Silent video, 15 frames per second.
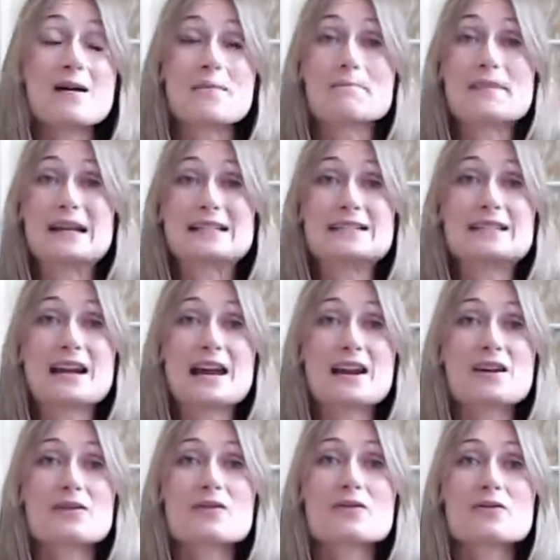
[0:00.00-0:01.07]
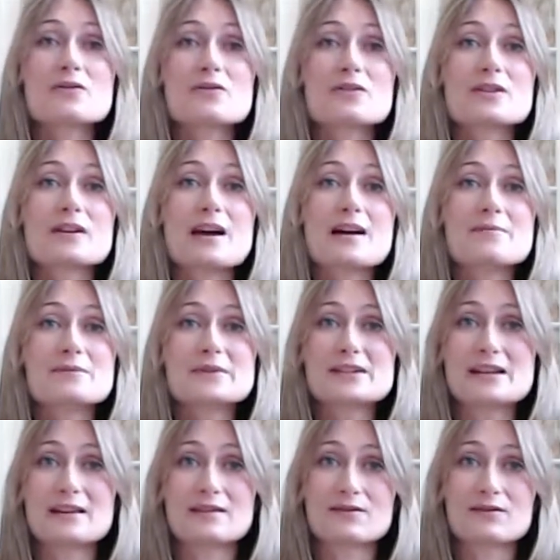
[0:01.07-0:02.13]
mundane thought comes
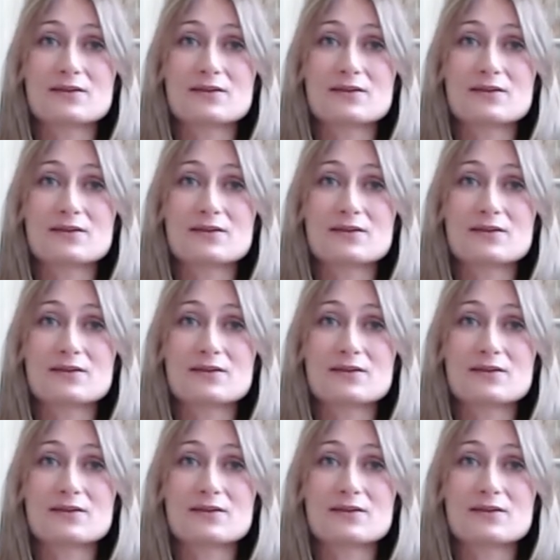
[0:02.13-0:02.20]
in,